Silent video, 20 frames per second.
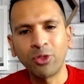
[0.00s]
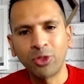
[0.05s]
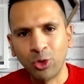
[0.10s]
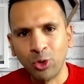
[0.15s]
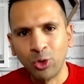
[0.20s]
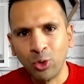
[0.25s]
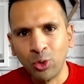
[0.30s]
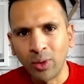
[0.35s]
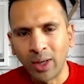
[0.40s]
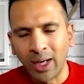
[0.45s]

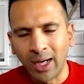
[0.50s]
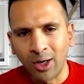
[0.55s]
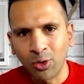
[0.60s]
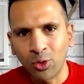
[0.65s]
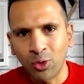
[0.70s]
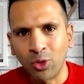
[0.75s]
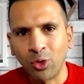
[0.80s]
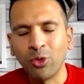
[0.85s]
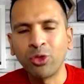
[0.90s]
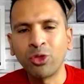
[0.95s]
out through
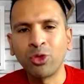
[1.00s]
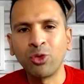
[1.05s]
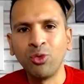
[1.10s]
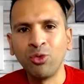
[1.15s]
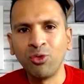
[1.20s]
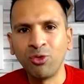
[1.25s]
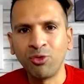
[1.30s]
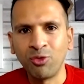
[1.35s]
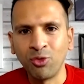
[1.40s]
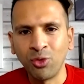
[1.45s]
alcohol,
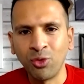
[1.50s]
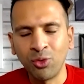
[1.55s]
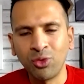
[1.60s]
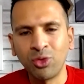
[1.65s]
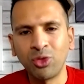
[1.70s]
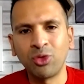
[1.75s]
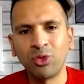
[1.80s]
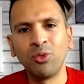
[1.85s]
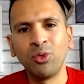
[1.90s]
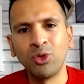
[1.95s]
through
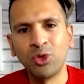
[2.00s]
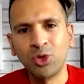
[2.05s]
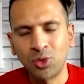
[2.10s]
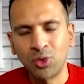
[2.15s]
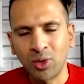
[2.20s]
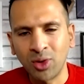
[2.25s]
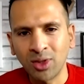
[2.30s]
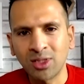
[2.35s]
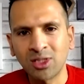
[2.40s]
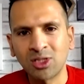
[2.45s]
food, through
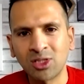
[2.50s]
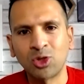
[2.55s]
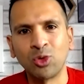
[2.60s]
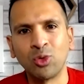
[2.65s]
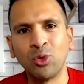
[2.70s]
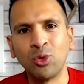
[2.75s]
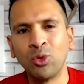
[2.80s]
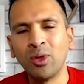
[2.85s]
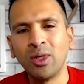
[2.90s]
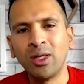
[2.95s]
drugs,
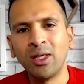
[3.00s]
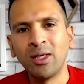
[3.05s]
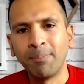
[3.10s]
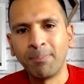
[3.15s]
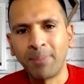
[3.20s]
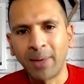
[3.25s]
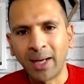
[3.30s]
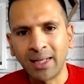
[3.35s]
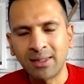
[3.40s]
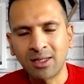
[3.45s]
through
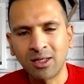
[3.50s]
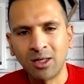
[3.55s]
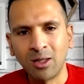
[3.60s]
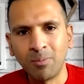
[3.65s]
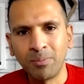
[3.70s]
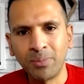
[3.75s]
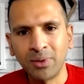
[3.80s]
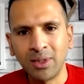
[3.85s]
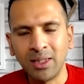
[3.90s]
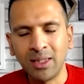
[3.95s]
bad
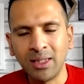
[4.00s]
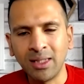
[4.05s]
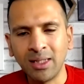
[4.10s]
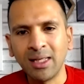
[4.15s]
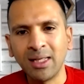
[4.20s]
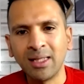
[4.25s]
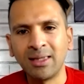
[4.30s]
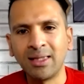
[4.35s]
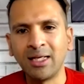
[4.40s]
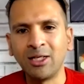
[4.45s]

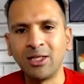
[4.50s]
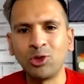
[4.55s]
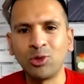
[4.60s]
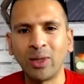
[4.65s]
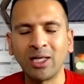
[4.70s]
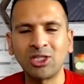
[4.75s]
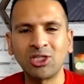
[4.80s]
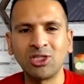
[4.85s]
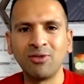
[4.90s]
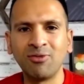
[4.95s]
company, than
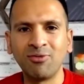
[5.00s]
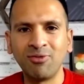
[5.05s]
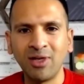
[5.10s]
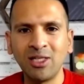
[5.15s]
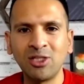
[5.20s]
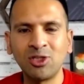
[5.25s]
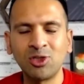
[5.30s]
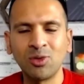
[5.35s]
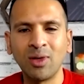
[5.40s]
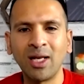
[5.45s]
to actually
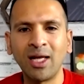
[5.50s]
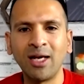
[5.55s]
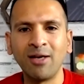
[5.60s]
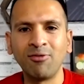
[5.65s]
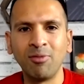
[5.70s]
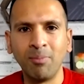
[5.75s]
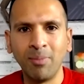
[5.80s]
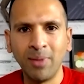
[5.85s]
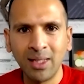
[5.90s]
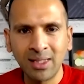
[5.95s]
face your
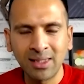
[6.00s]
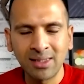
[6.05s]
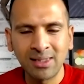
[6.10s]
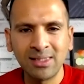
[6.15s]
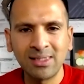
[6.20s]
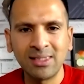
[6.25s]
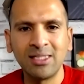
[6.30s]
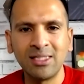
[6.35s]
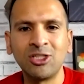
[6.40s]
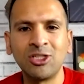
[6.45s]
life and make a
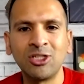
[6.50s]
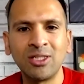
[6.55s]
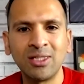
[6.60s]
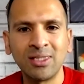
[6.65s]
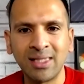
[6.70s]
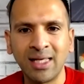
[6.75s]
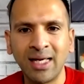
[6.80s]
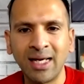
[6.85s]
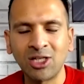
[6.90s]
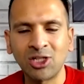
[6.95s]
decision
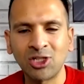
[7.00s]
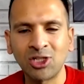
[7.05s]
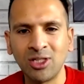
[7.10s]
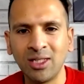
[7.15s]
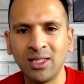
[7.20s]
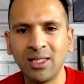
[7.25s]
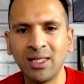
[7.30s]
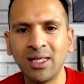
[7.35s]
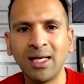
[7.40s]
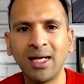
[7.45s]
and say,
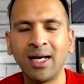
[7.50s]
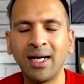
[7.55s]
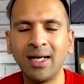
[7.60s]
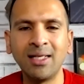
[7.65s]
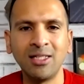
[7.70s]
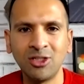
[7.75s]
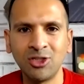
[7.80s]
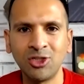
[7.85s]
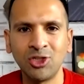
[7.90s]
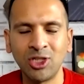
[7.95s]
actually,
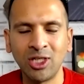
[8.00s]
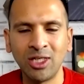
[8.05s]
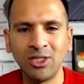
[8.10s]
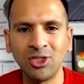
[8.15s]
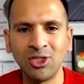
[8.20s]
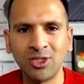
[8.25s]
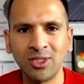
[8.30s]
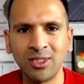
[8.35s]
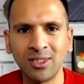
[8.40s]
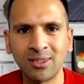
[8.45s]
I need to
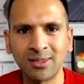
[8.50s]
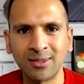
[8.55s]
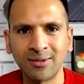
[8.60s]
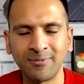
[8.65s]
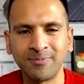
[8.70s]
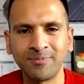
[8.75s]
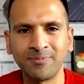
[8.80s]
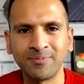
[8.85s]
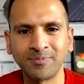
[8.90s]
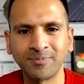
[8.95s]
change this.
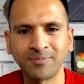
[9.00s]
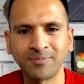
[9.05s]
